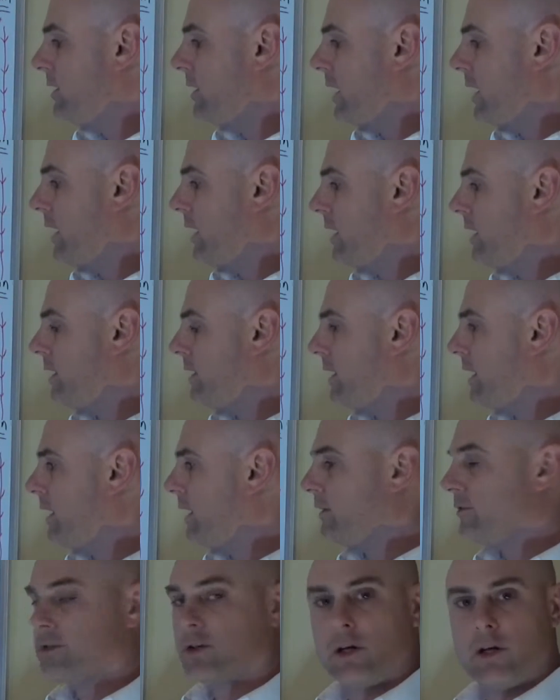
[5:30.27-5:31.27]
And
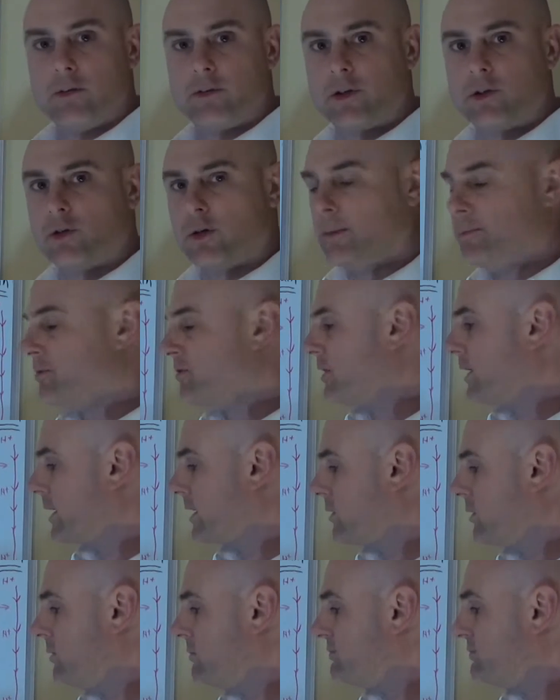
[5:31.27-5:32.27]
it's called the Krebs
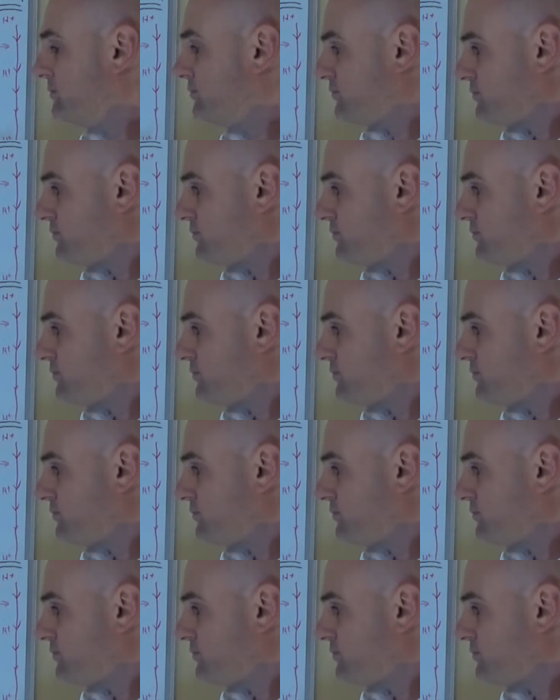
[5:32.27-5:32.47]
cycle.